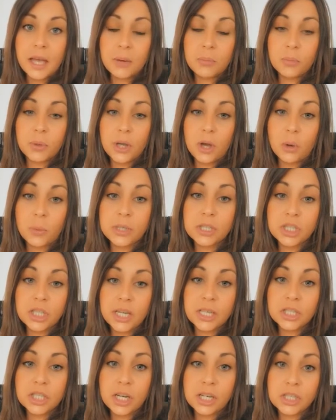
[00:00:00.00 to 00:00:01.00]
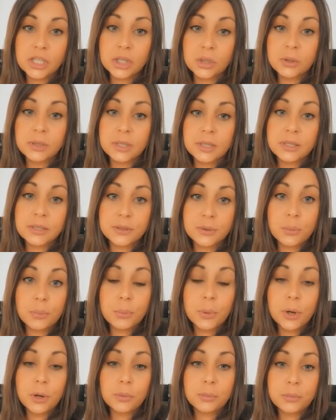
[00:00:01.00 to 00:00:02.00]
we always change our shoes into some
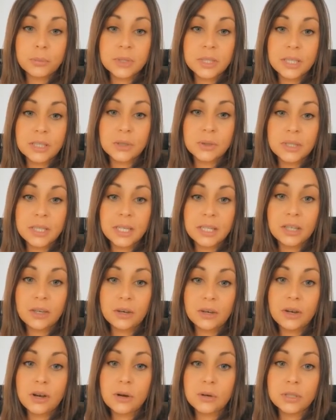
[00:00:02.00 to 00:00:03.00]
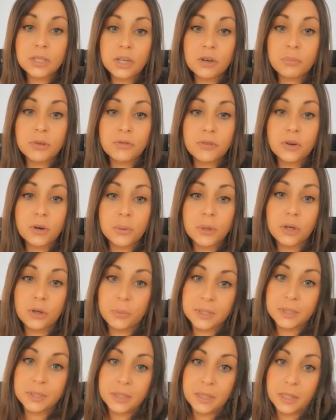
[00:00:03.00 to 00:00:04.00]
pumps and you take your coat off before we
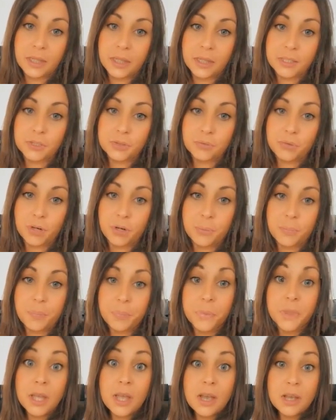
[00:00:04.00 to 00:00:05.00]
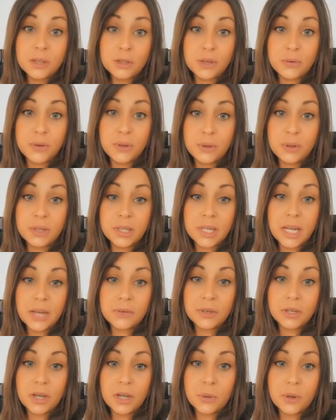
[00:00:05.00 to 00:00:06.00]
come into the classroom. So if you can have
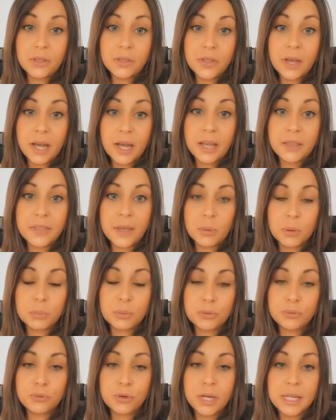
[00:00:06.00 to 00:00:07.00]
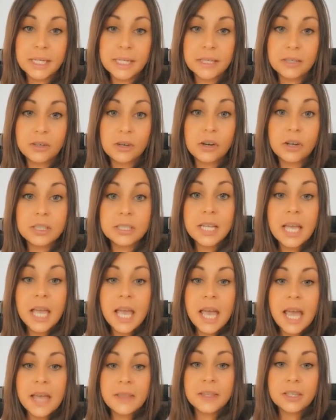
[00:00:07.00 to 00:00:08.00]
a go at that, that would be really good,
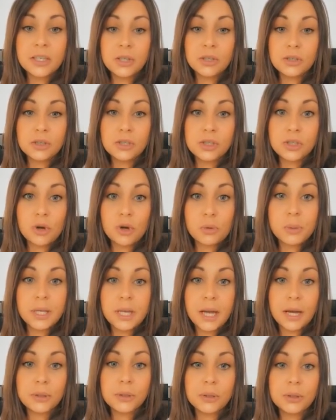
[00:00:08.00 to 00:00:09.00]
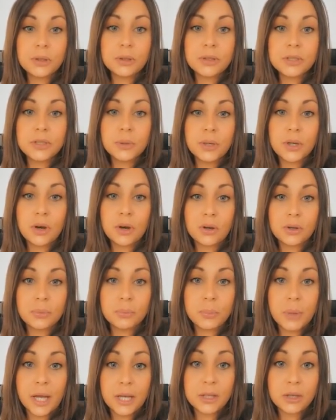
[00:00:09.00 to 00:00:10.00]
and then you can show me how you can do it
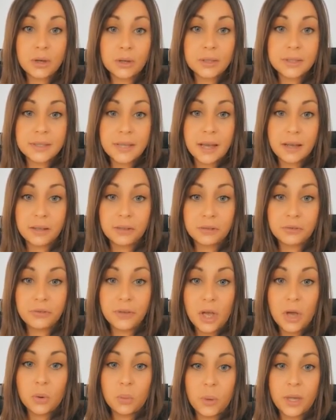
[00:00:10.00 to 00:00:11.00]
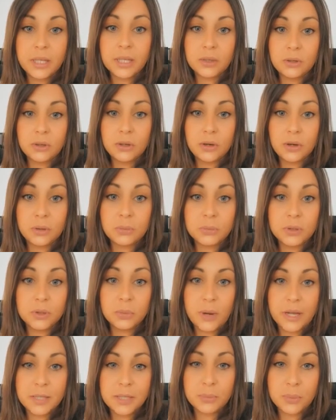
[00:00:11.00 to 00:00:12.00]
by yourself when you come to
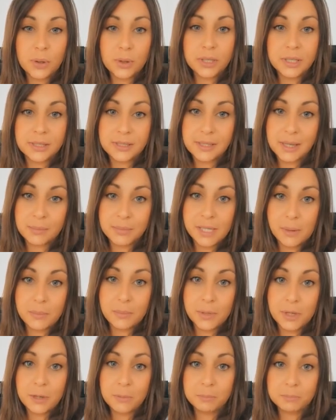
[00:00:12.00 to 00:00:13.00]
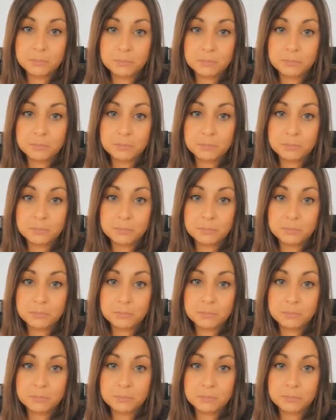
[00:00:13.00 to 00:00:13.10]
Westbourne in September.